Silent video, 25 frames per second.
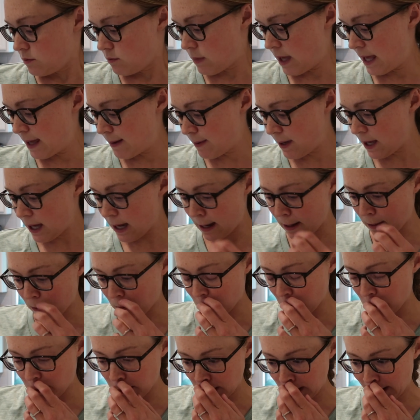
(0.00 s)
Maybe I
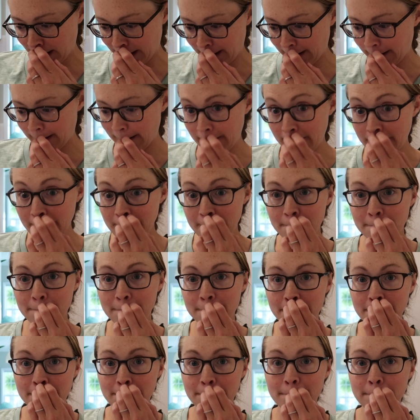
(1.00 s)
will bring
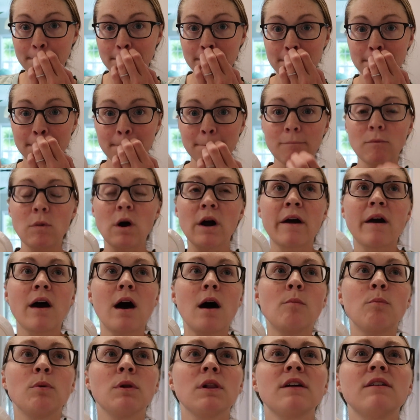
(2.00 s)
a
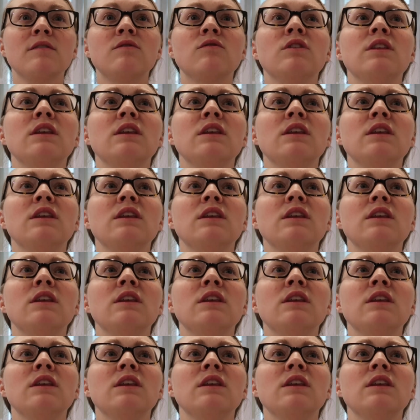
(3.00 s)
couple of